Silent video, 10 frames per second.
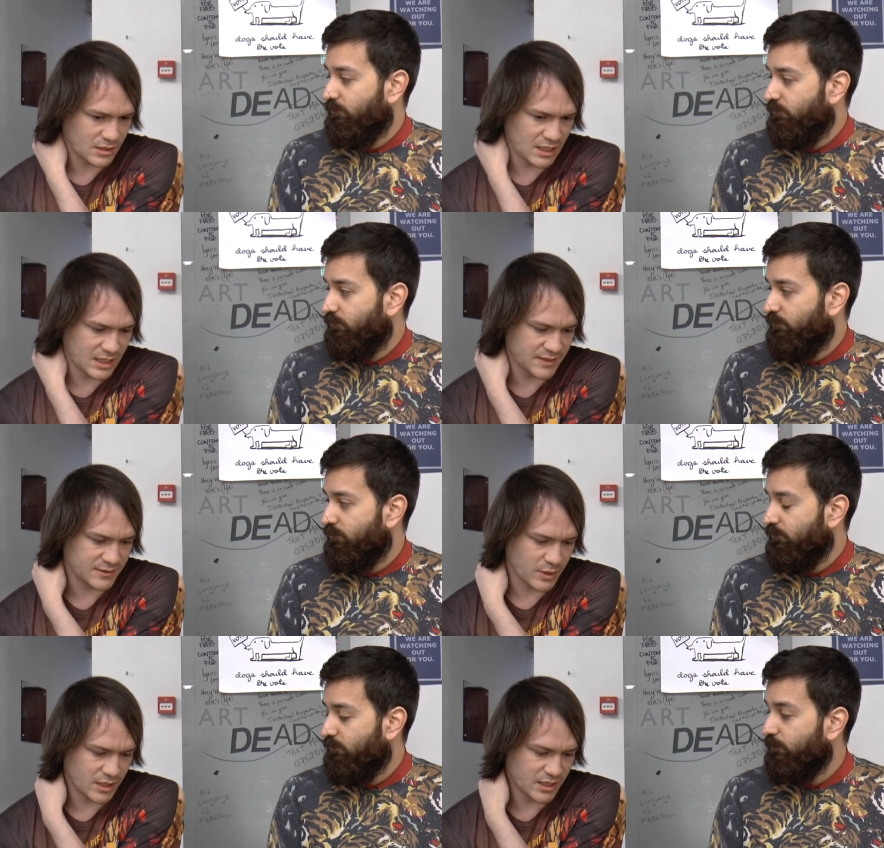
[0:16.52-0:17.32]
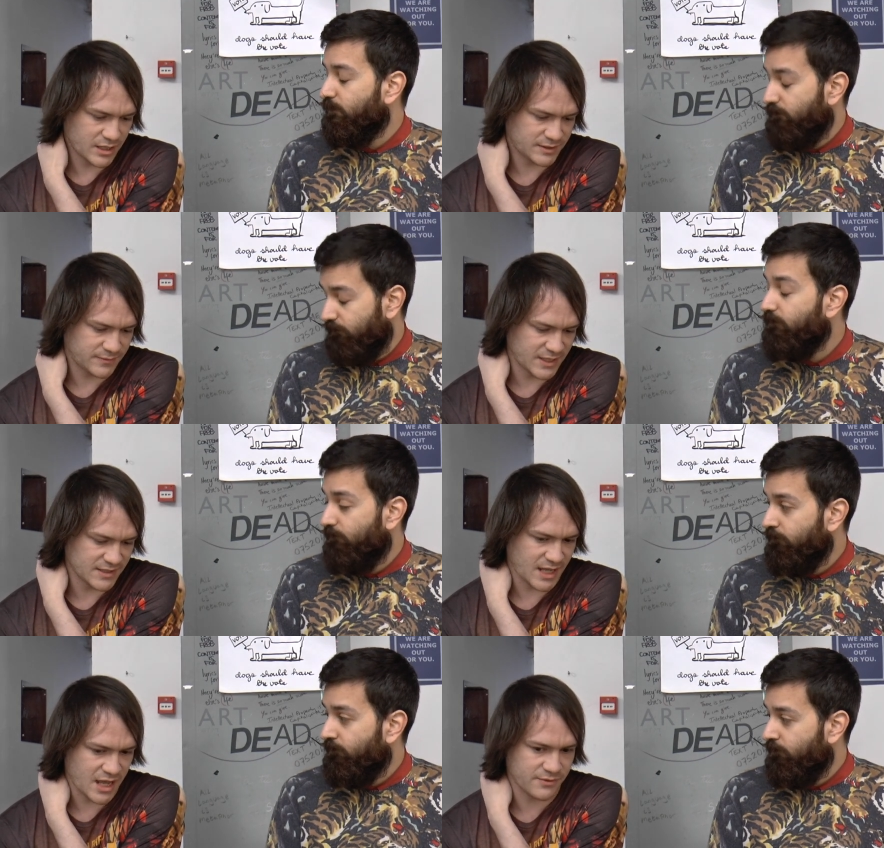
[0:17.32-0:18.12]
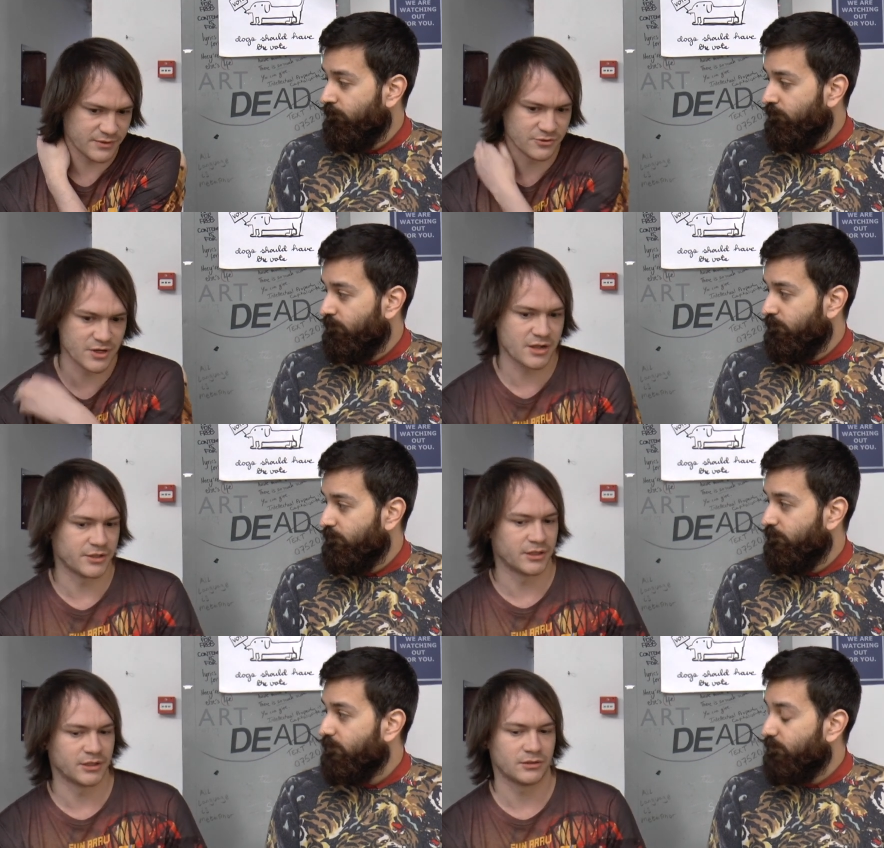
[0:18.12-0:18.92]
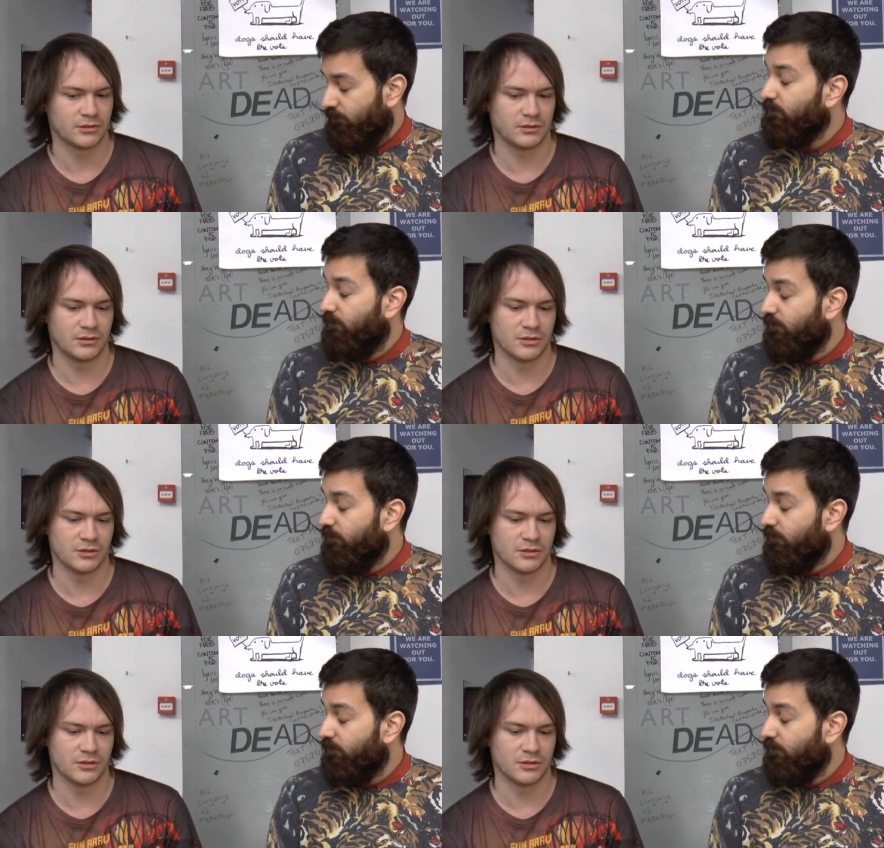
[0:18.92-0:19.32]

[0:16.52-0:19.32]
Speaker 1: It is quite a nice thing to have in reality. You